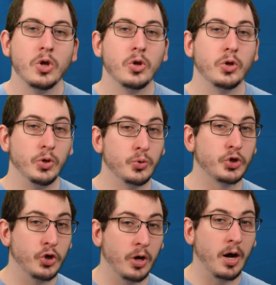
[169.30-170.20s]
You
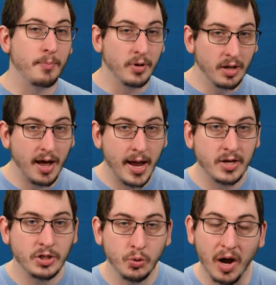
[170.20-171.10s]
should apply
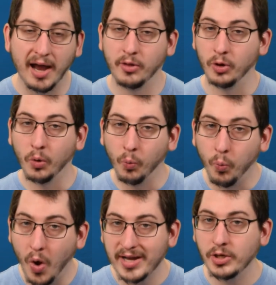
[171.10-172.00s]
to either
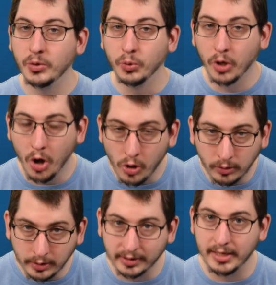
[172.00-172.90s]
what you
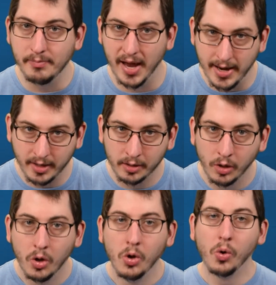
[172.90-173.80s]
currently make
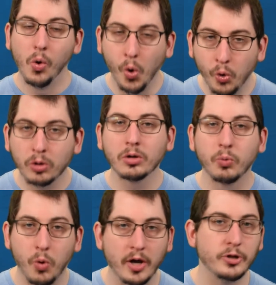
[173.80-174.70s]
or
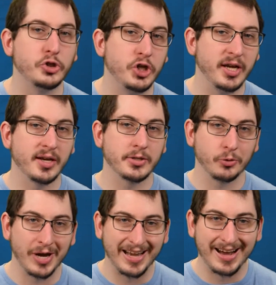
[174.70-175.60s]
one GS
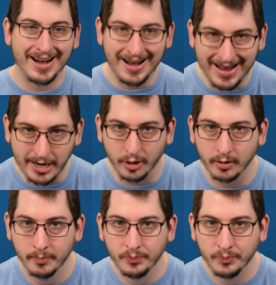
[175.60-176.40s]
grade higher.